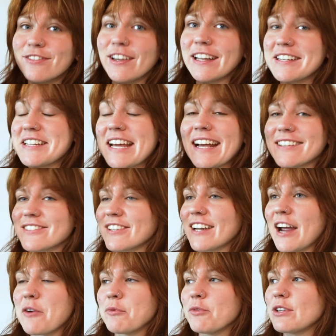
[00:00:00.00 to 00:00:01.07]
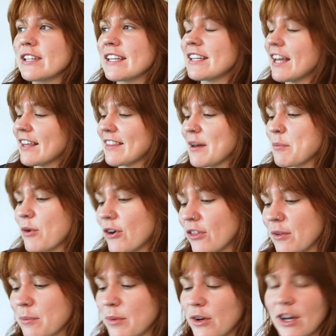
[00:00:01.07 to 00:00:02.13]
fantastic. I really like that part of
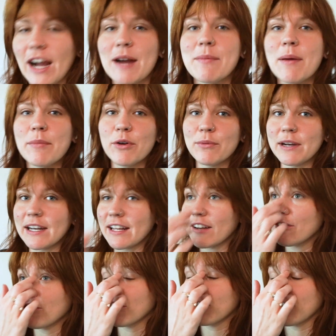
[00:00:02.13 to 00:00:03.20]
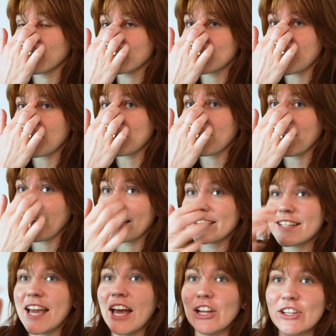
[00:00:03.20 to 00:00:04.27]
the book. I remember reading it for the first time and like
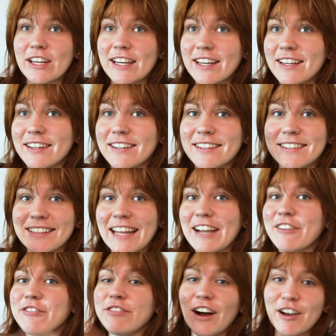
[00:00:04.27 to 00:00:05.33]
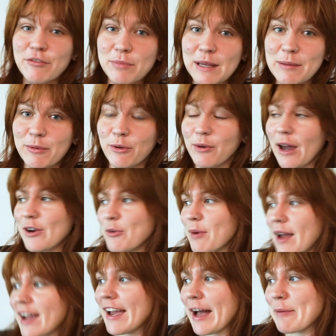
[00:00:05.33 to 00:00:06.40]
telling like five people right
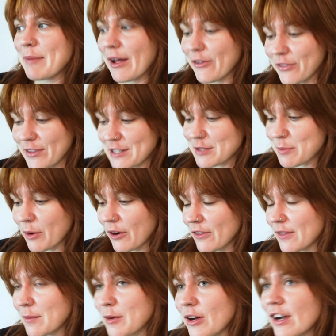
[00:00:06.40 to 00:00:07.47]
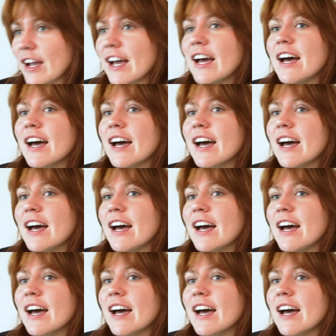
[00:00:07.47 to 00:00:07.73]
away about this part in the book.